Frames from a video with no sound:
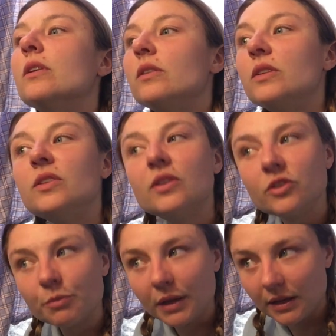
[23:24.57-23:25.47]

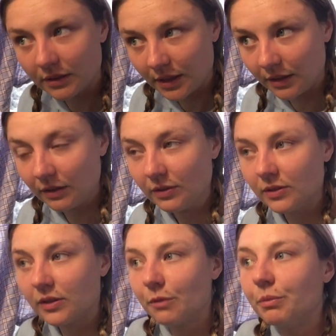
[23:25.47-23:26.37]
decision-making tendencies
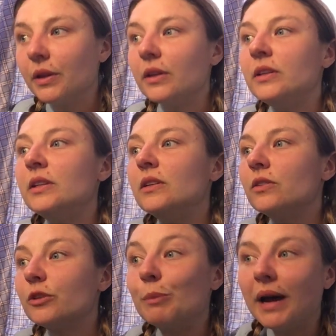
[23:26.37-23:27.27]
and abilities,
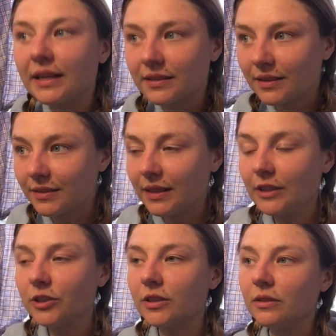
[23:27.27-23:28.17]
somatic
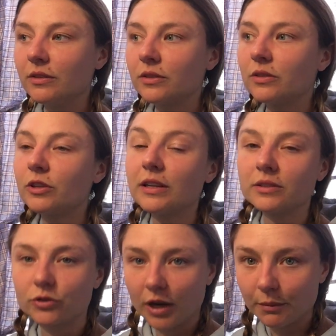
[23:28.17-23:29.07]
sensations, stress
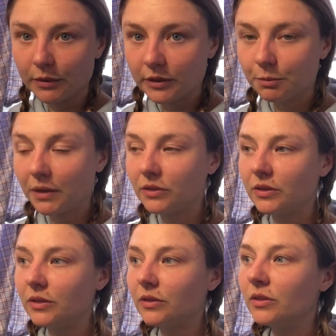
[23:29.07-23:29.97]
and trauma
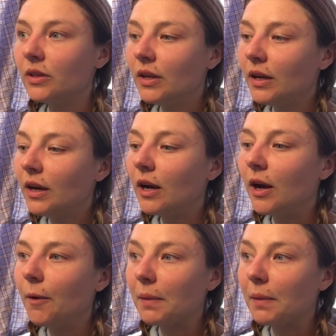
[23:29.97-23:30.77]
responses, um,